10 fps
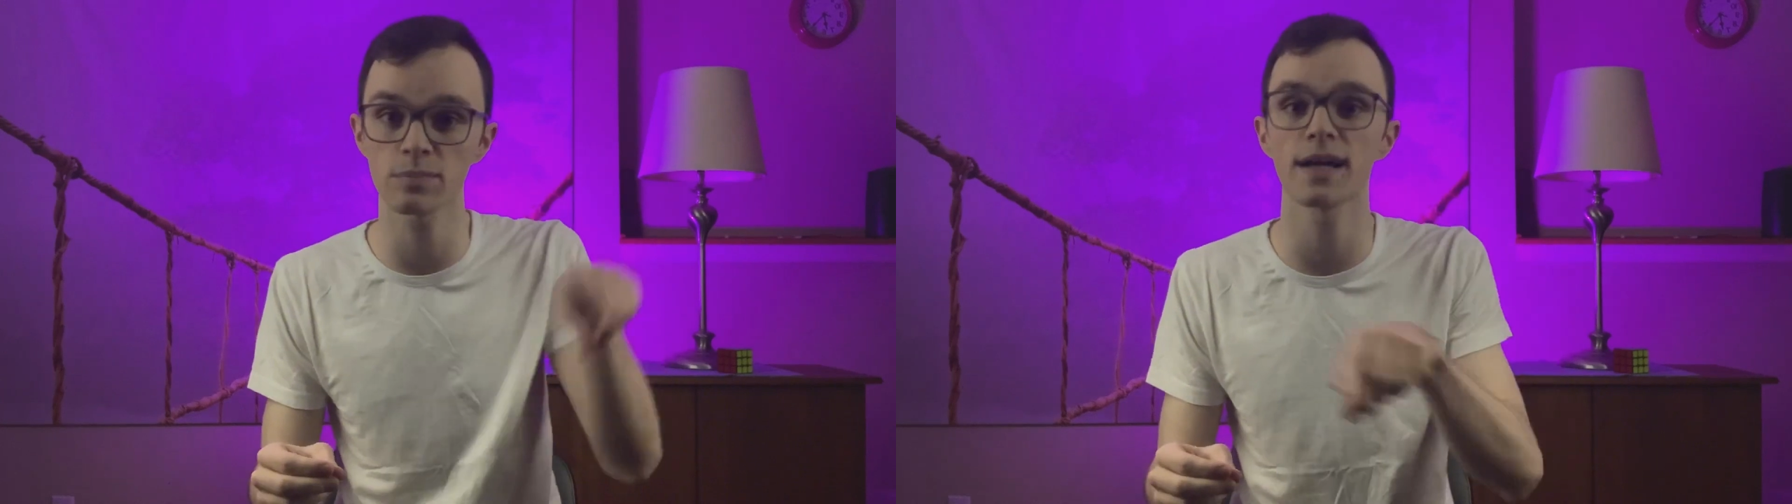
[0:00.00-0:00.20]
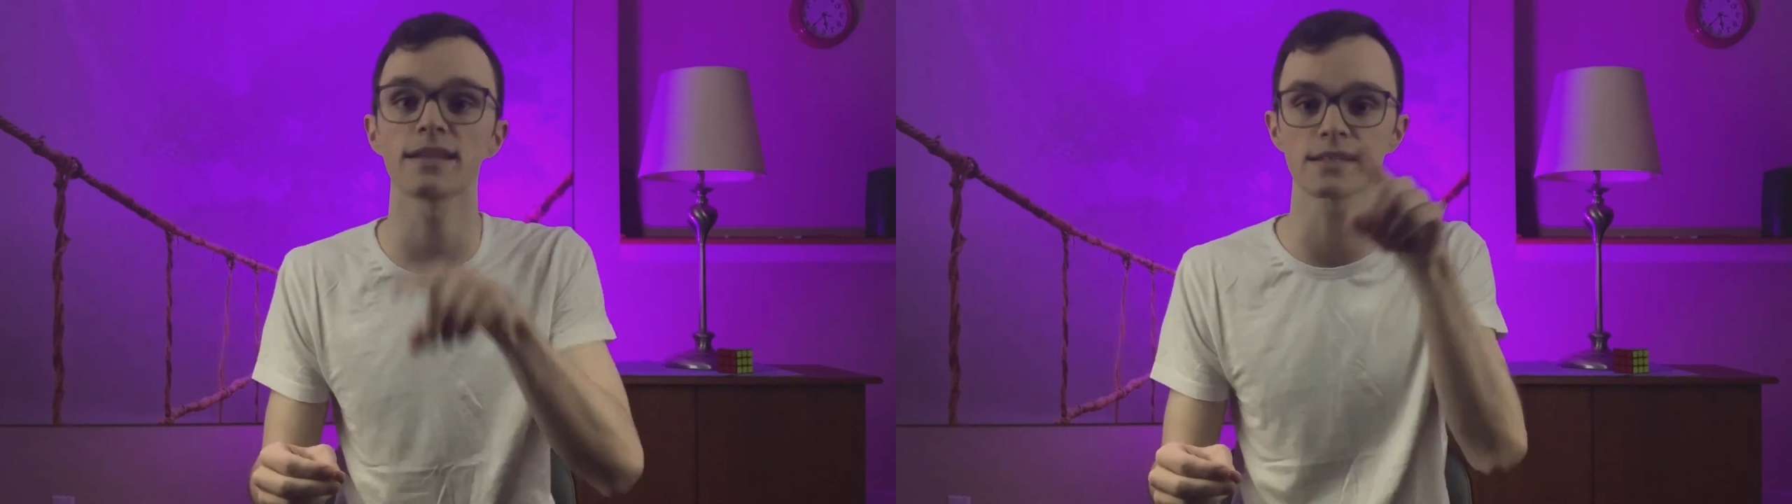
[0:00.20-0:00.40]

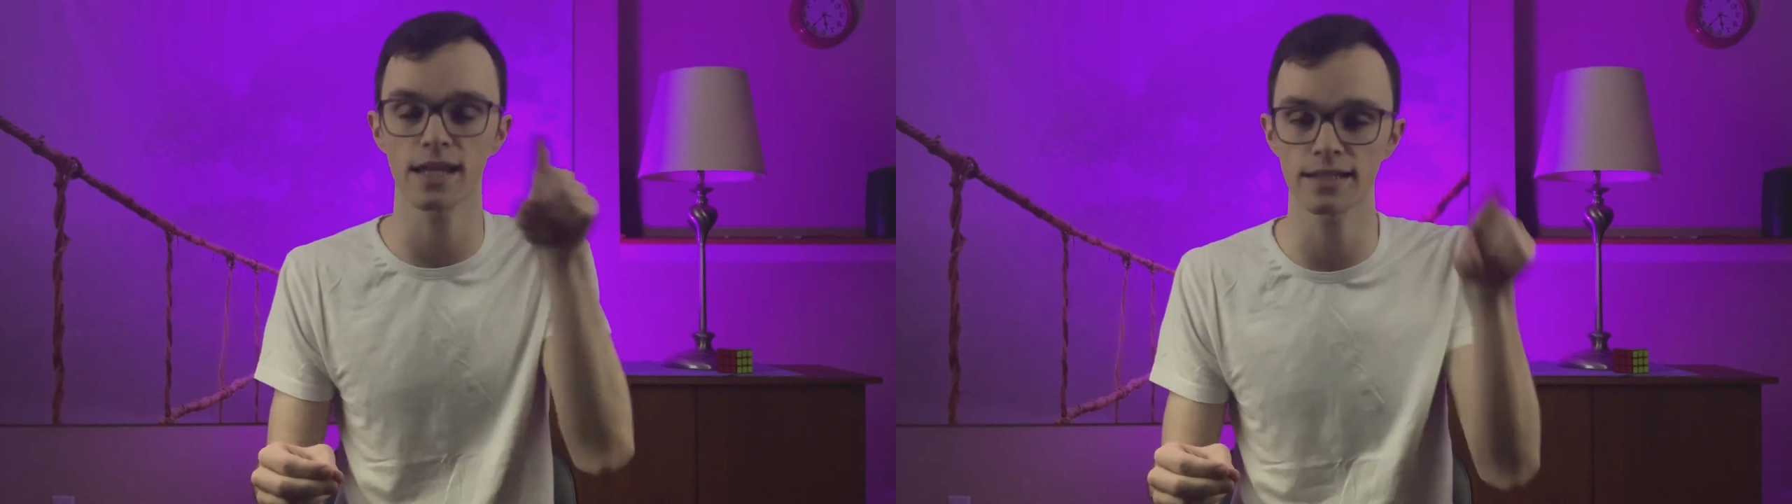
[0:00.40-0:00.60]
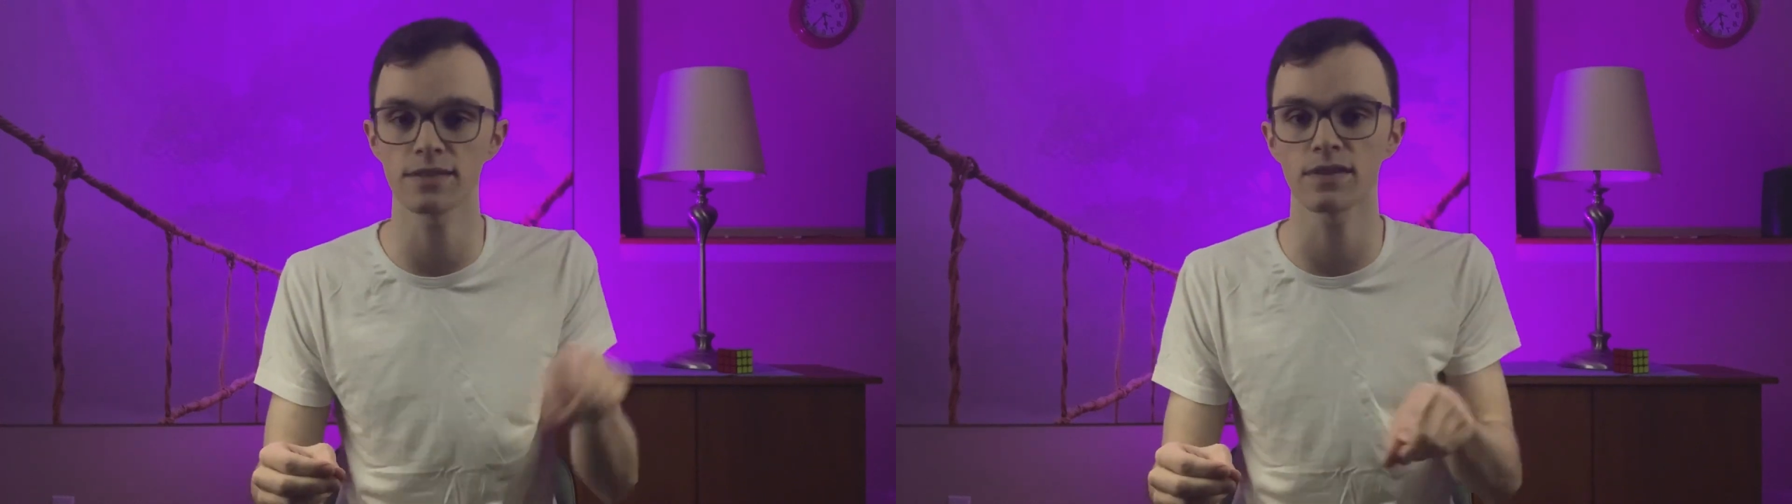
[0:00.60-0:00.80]
the
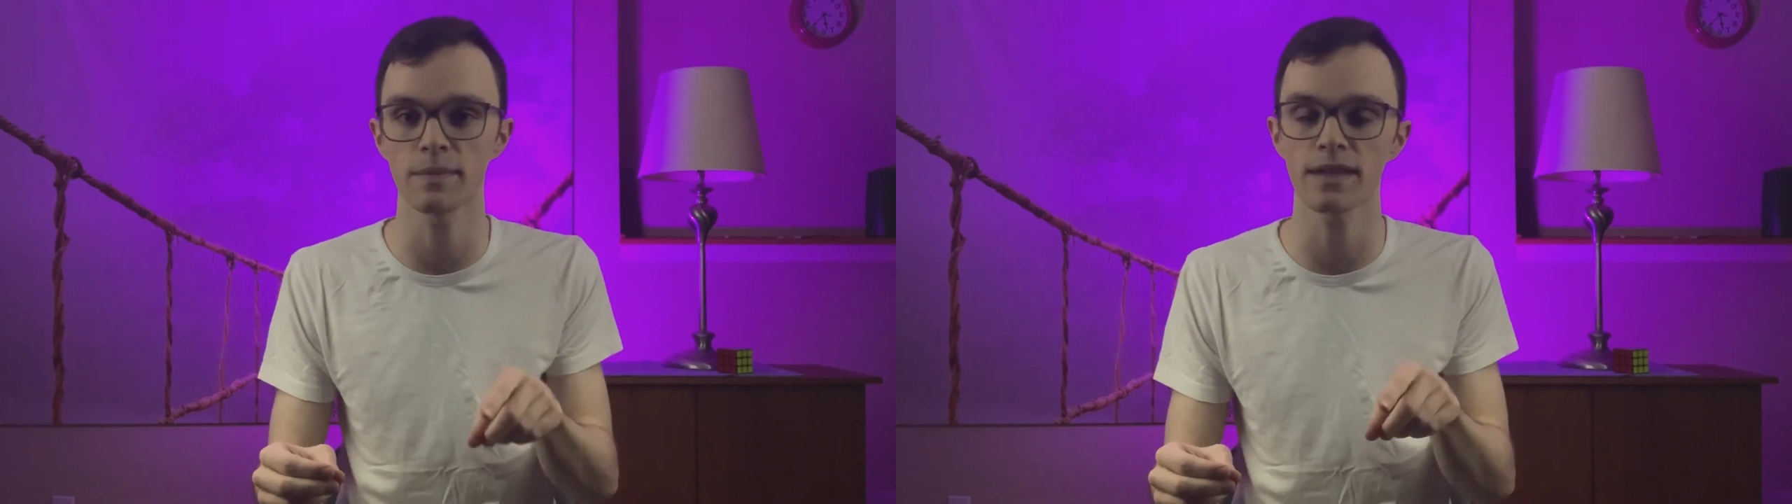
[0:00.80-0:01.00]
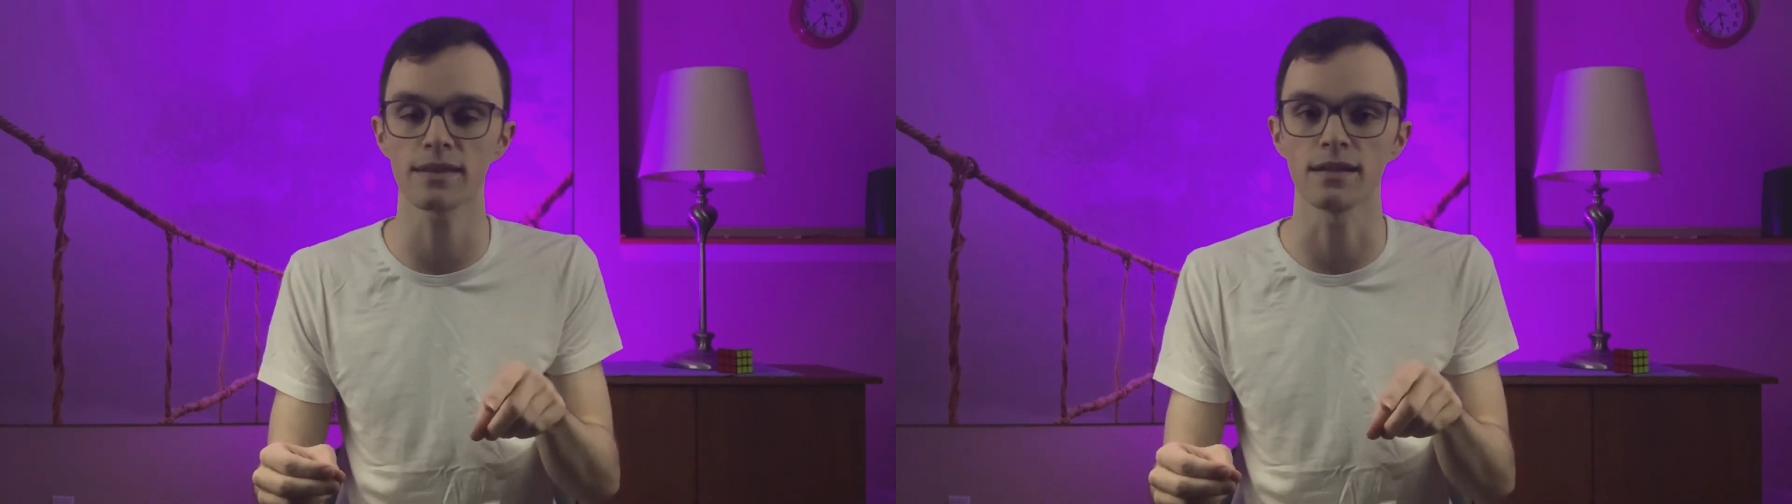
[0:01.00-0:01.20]
scientific
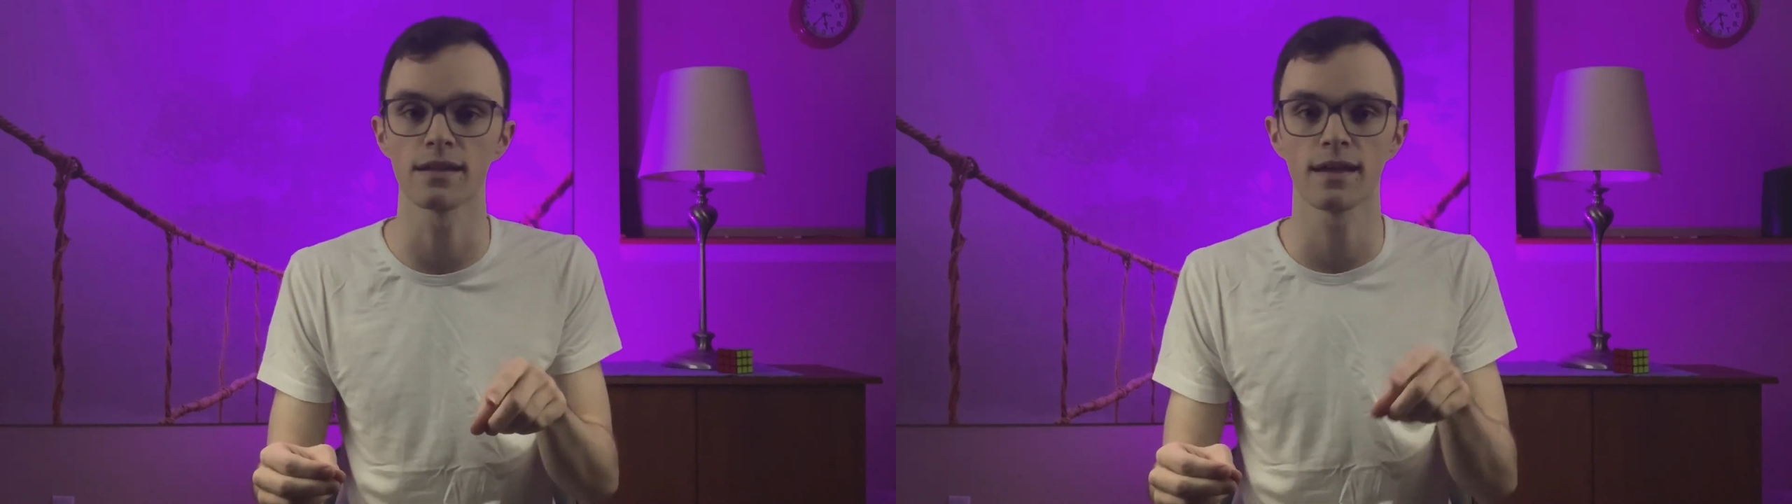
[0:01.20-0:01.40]
method